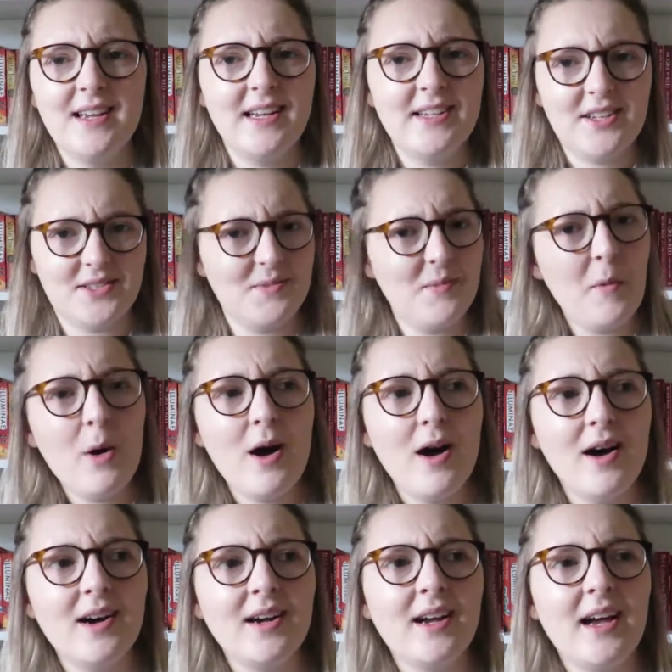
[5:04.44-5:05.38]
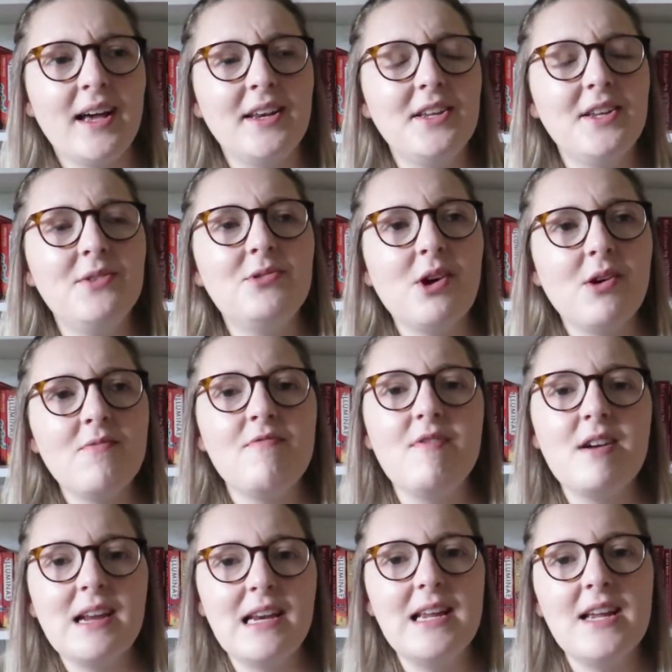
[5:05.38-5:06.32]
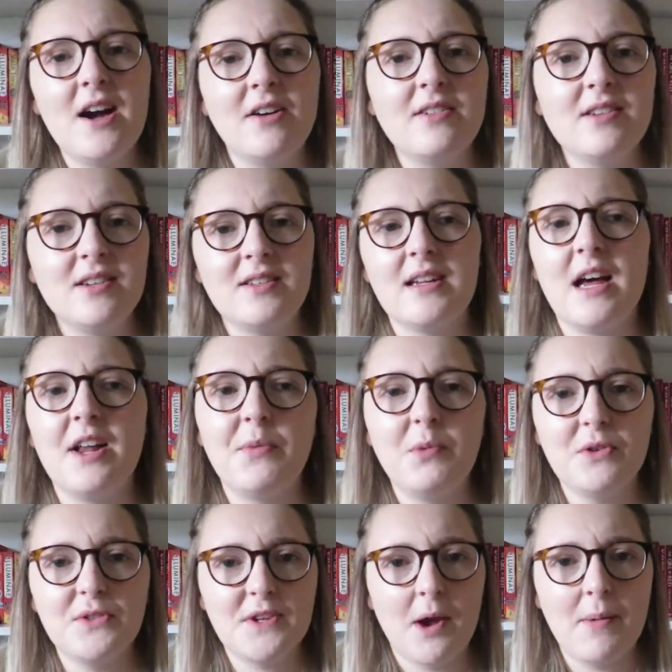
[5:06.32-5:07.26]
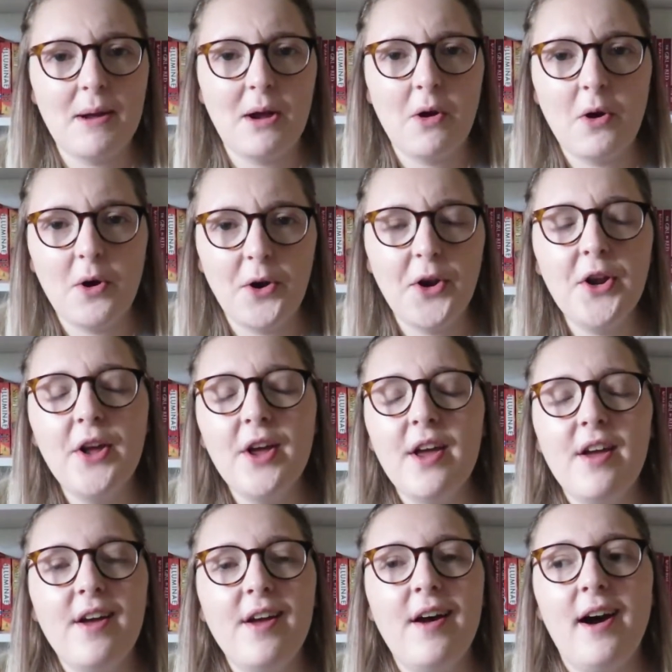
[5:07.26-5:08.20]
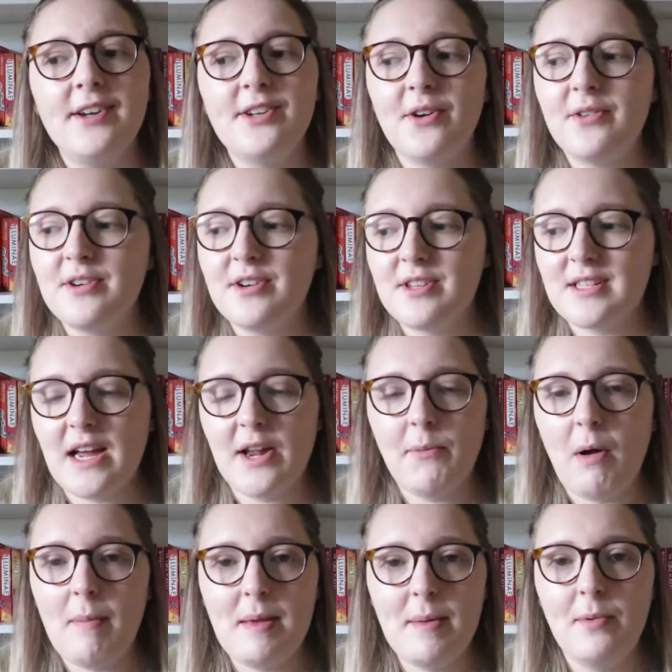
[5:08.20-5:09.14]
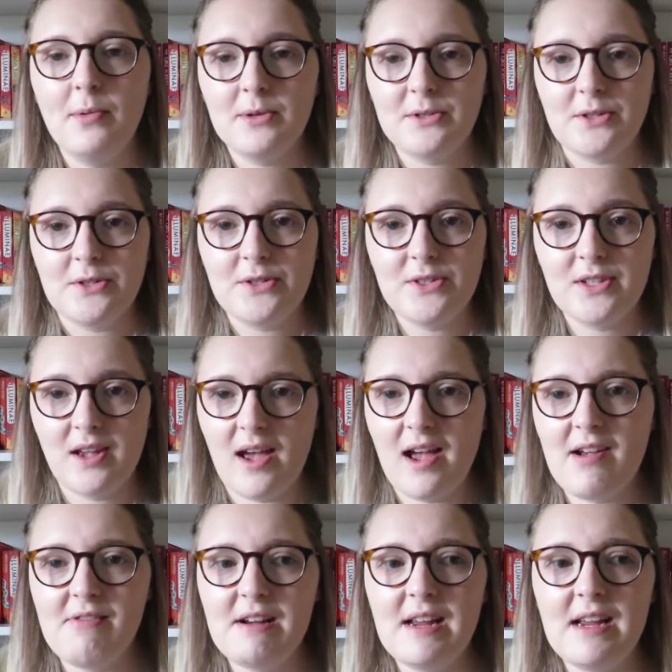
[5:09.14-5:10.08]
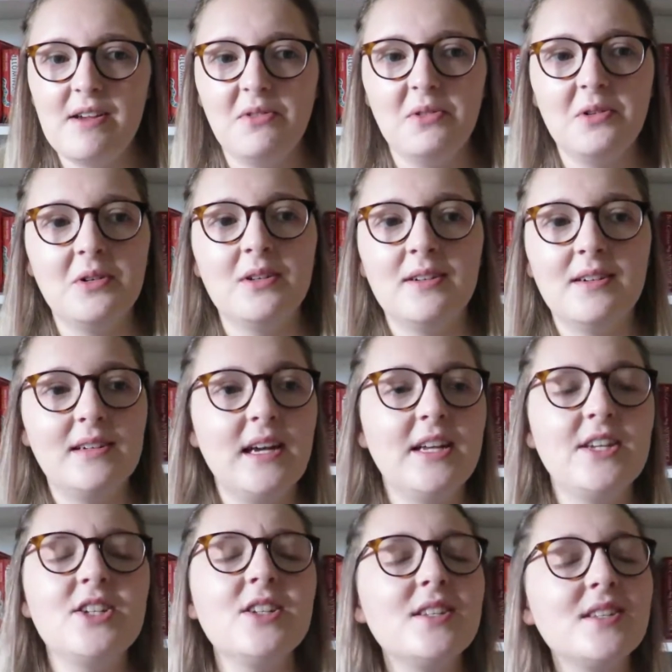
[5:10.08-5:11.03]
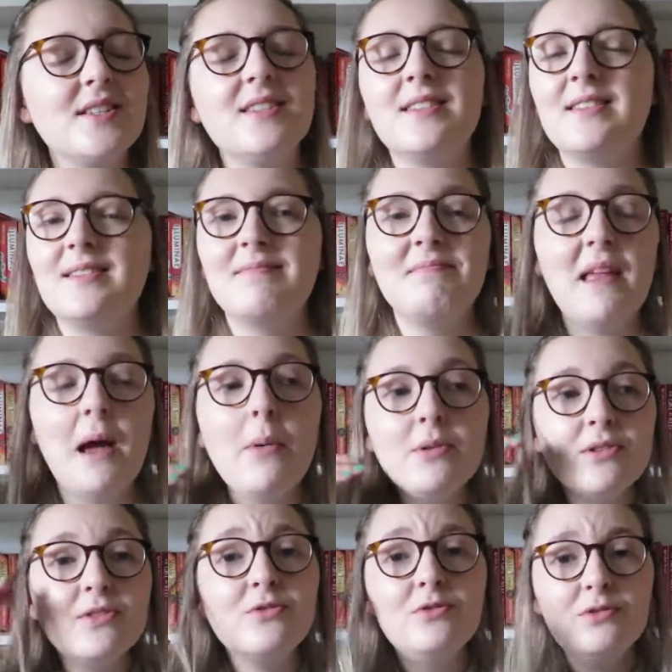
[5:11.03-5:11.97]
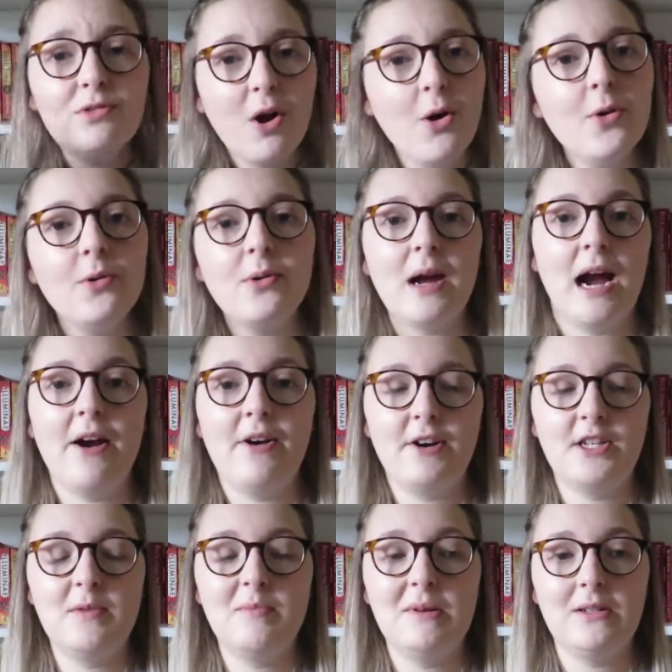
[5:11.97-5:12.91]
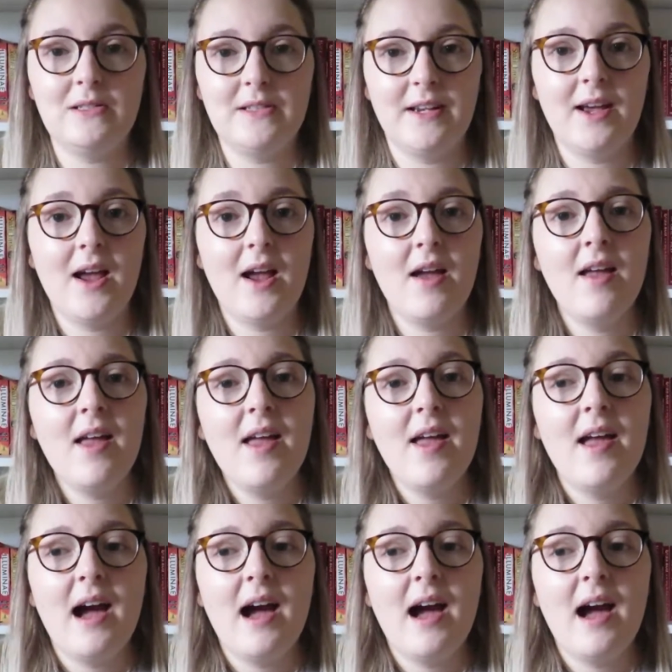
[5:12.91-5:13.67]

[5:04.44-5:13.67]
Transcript: it doesn't work, and you don't really understand what's going on. I don't understand why people were so scary, or it just, there was no character building.